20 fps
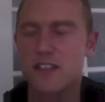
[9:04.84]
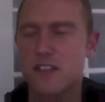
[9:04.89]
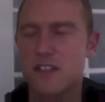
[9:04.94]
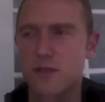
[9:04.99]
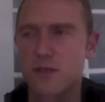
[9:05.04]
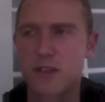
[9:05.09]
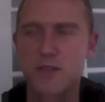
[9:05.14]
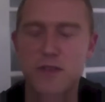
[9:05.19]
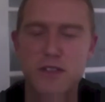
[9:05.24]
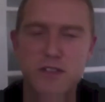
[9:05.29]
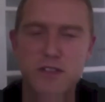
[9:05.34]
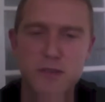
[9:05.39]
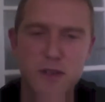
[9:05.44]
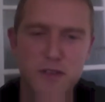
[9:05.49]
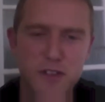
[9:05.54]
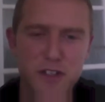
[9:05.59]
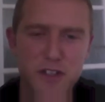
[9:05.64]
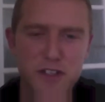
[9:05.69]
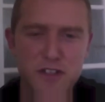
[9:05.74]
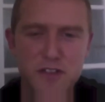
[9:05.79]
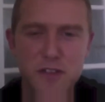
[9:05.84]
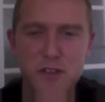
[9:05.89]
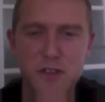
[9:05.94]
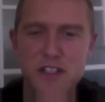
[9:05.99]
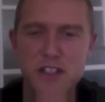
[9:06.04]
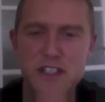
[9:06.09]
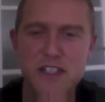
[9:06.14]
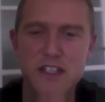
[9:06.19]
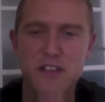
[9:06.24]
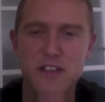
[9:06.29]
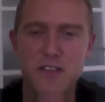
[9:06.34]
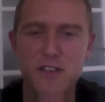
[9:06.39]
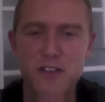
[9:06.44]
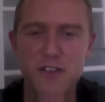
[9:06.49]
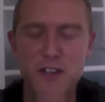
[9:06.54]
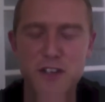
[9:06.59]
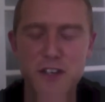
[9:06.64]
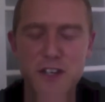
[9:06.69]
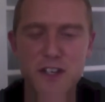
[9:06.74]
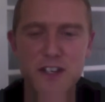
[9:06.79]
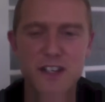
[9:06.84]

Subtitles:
to 12 months or whatever, and you feel you deserve to.